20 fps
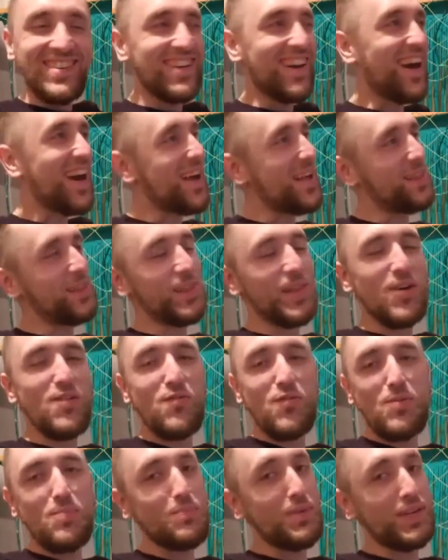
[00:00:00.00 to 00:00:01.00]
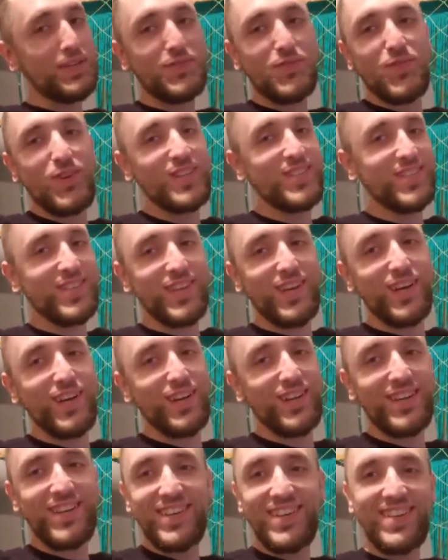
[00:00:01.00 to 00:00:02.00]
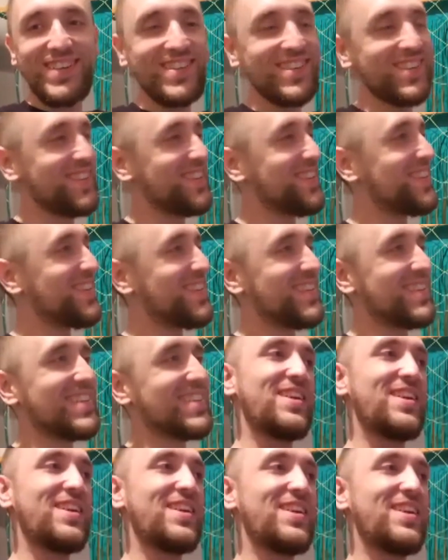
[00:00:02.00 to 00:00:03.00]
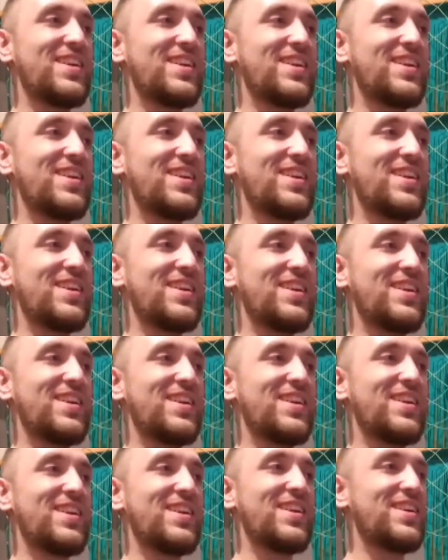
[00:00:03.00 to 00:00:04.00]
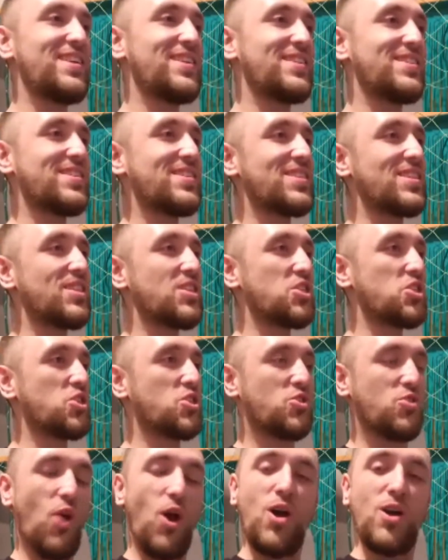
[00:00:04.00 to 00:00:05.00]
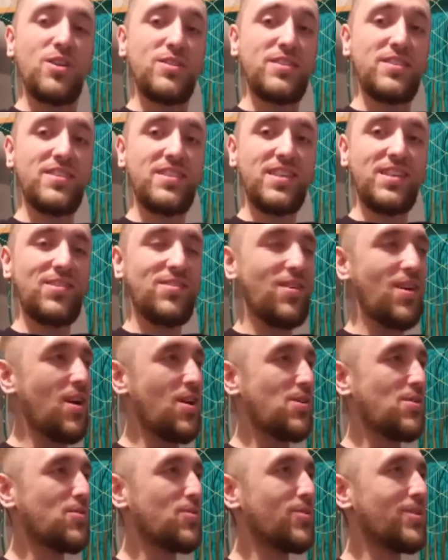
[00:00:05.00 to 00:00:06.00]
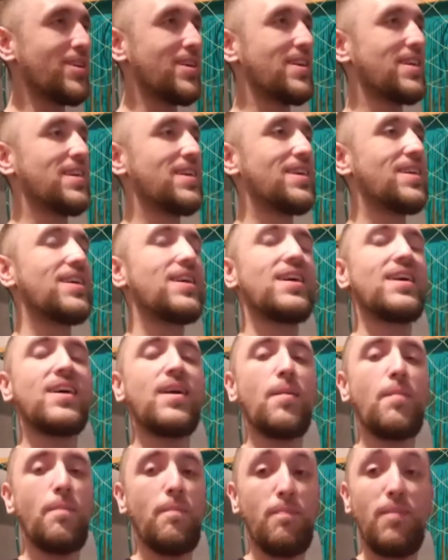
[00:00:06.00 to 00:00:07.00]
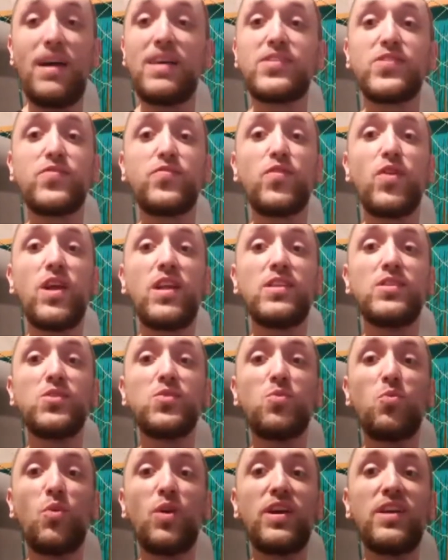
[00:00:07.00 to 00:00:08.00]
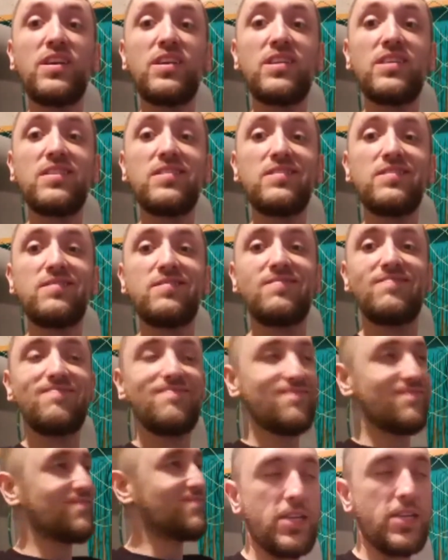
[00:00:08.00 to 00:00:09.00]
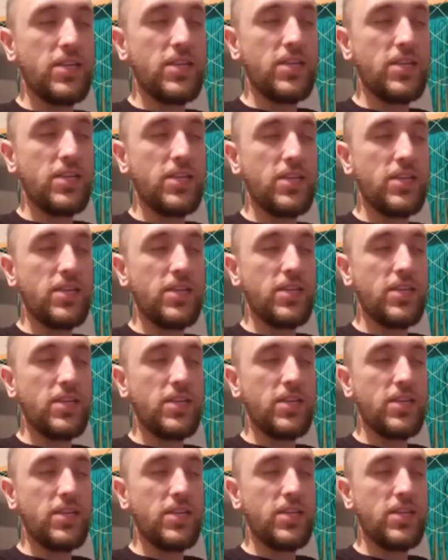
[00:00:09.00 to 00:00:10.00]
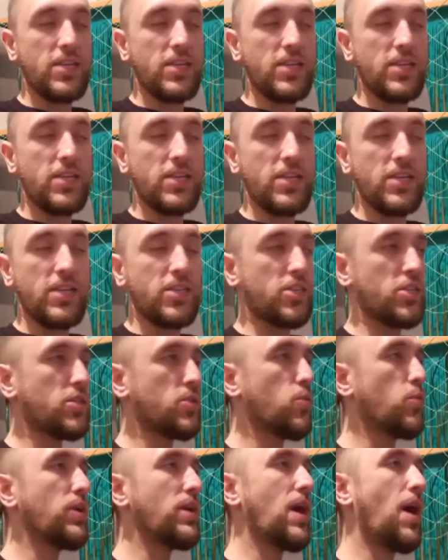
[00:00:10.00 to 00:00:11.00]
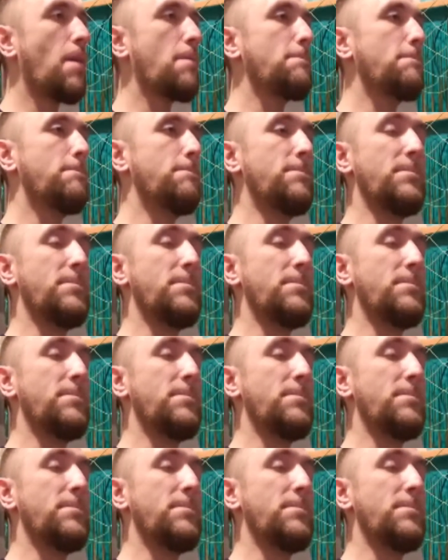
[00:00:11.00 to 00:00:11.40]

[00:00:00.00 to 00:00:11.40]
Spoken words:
I love when best friends hug. And there it is, Strong Zero, best friends win. Alright, our next match, we got